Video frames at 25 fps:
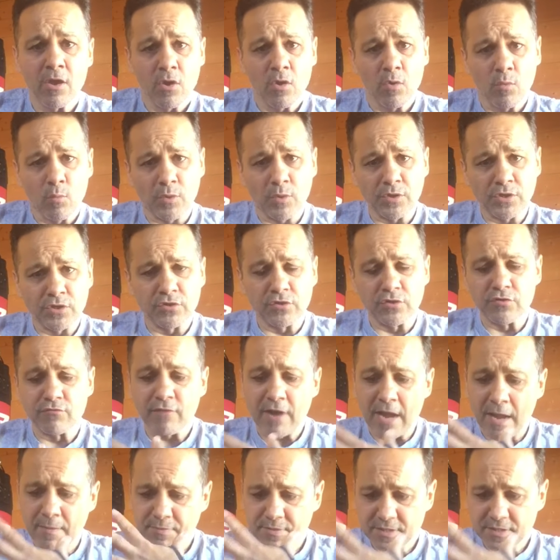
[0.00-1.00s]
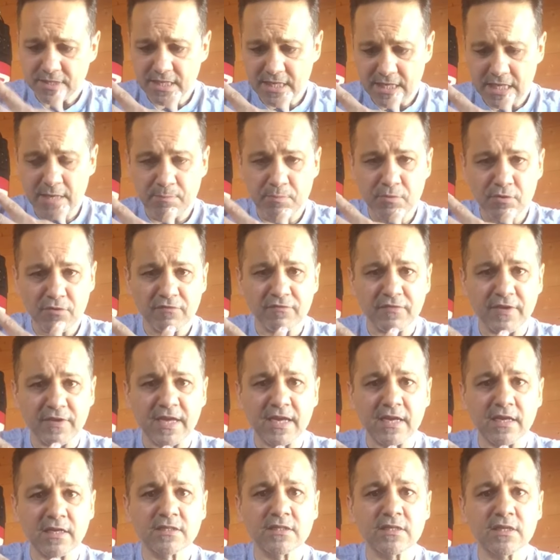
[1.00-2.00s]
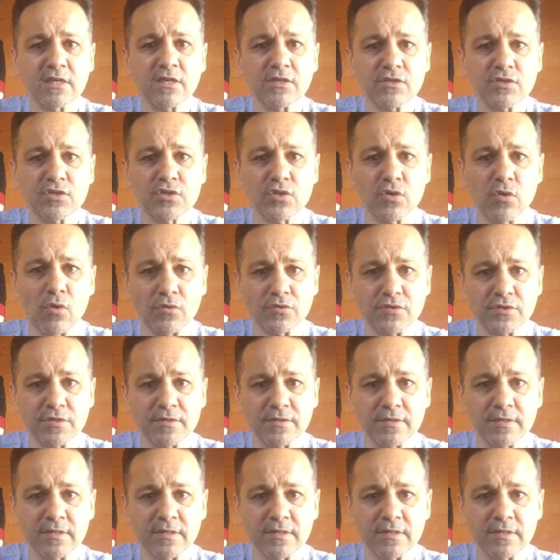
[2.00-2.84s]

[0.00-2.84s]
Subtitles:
When you're doing wraps, keep your fingers taut,